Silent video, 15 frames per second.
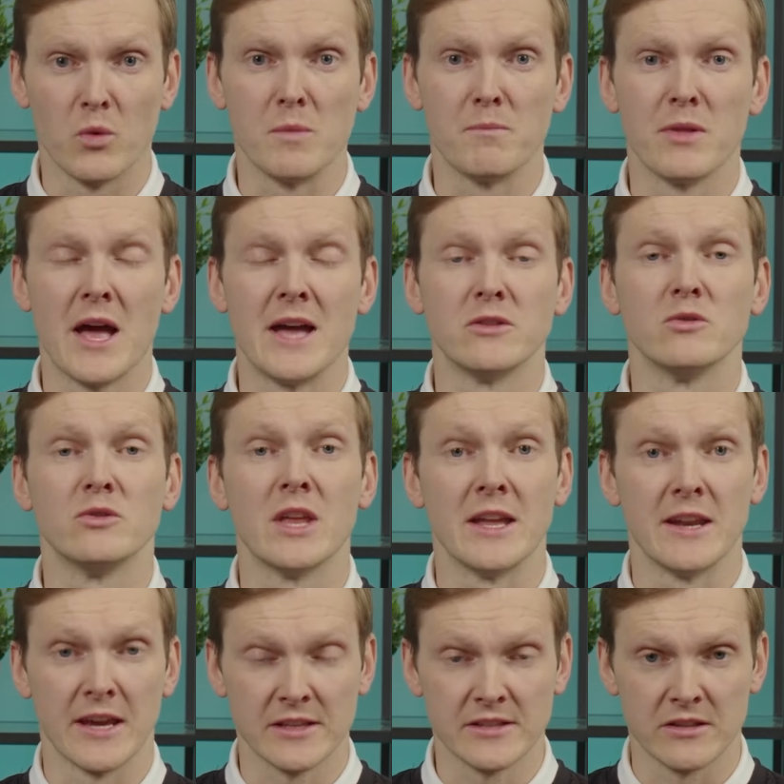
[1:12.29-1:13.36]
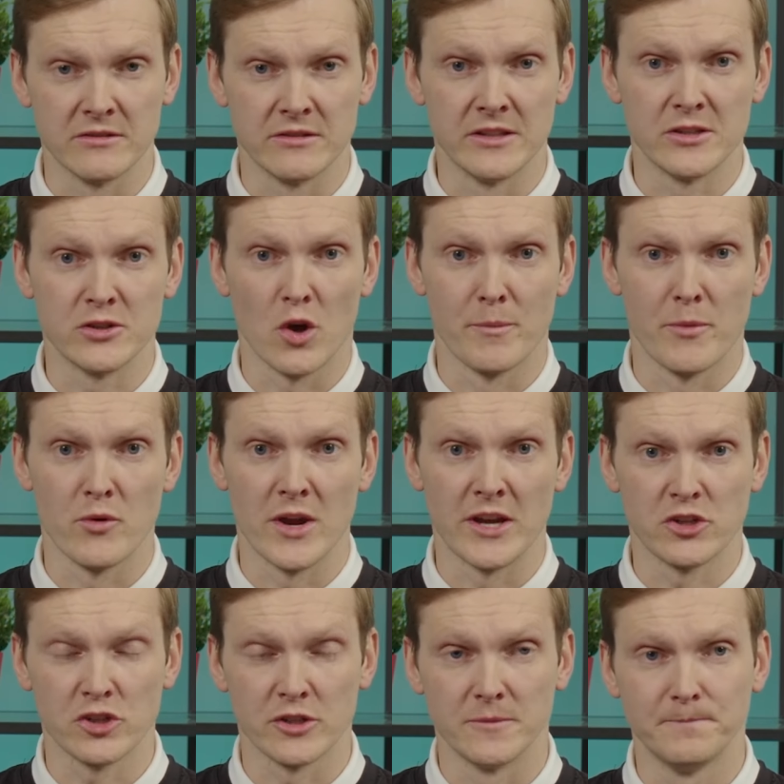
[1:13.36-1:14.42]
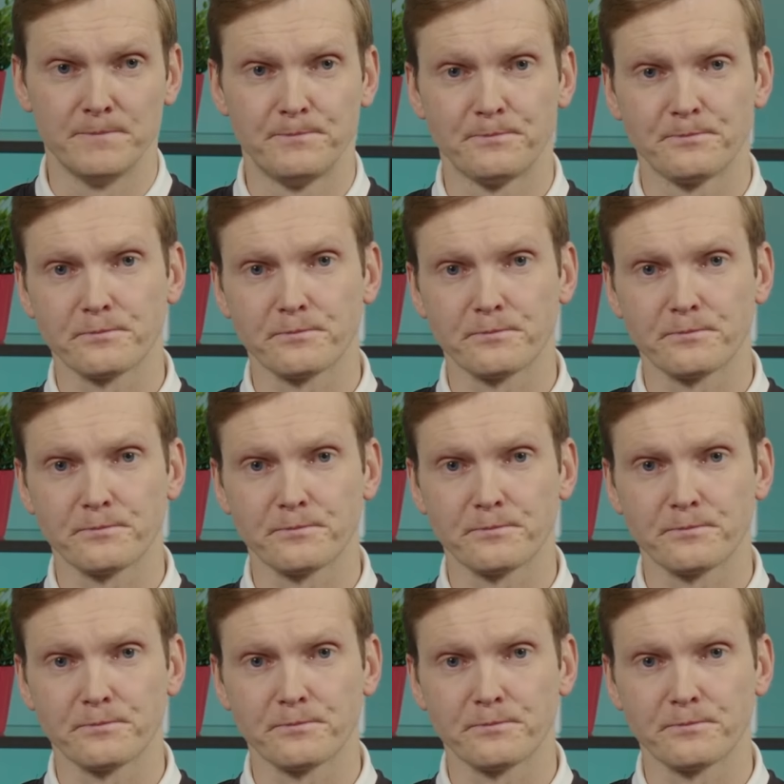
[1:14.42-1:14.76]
and we plan to 10x this operation.